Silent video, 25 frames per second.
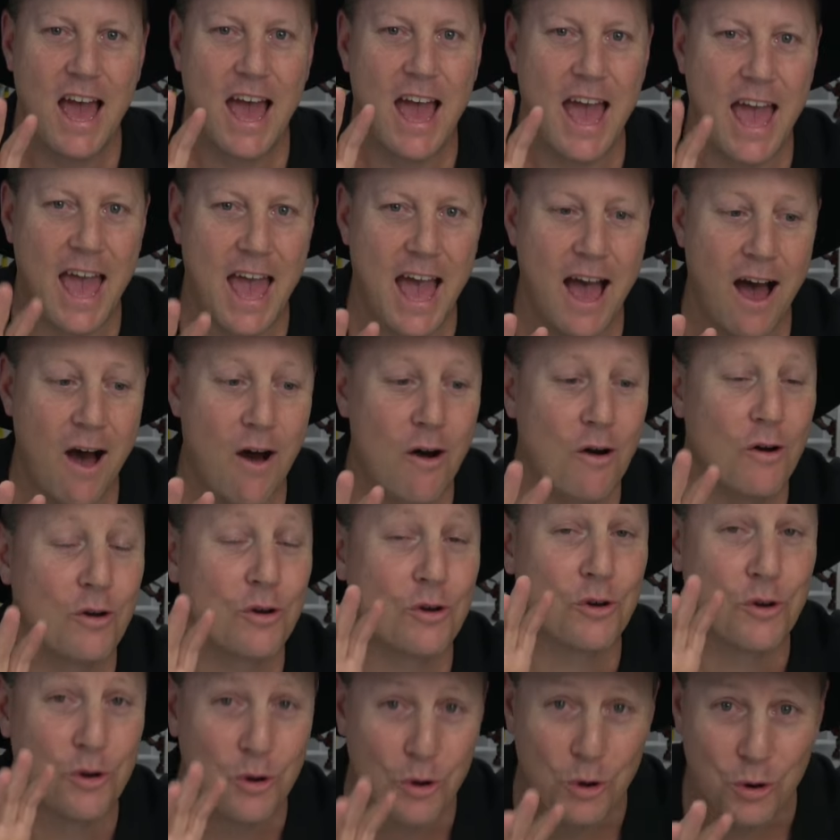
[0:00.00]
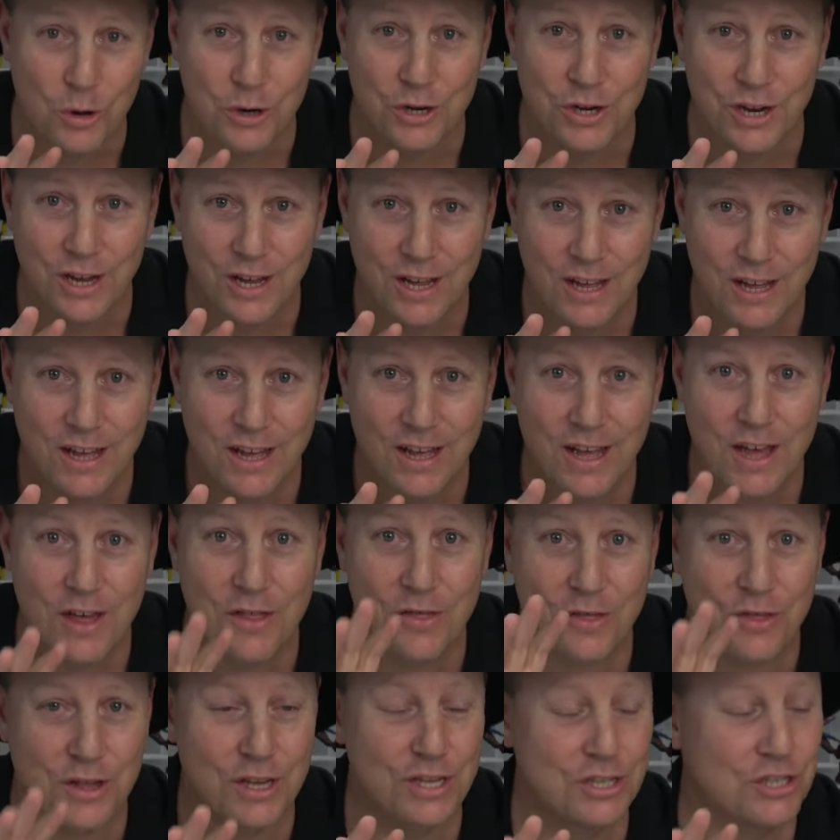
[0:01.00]
how good
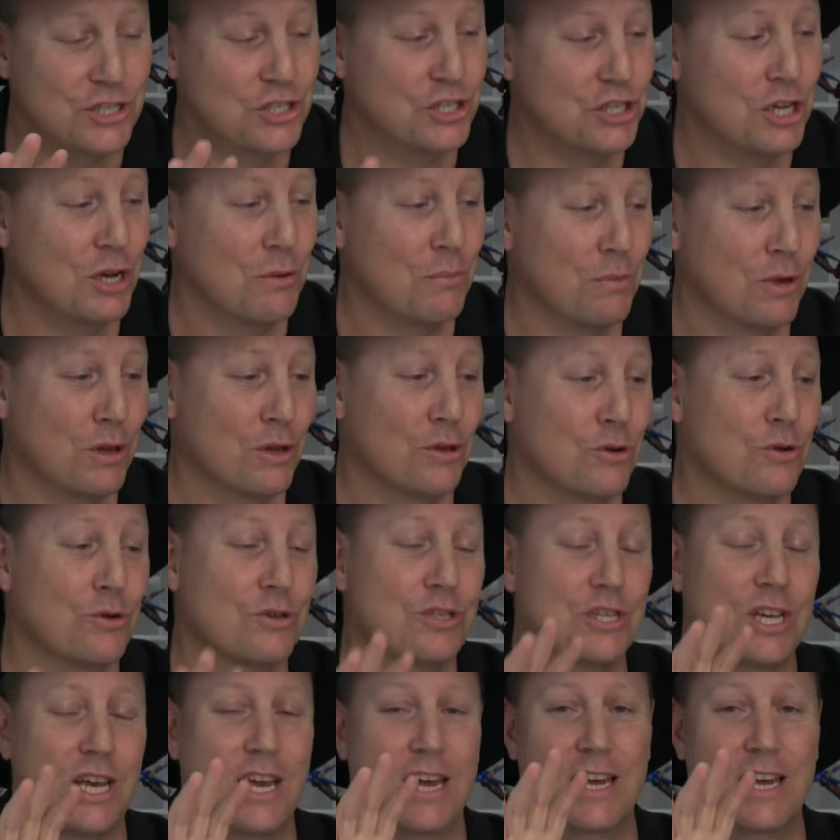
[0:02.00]
this ship looks.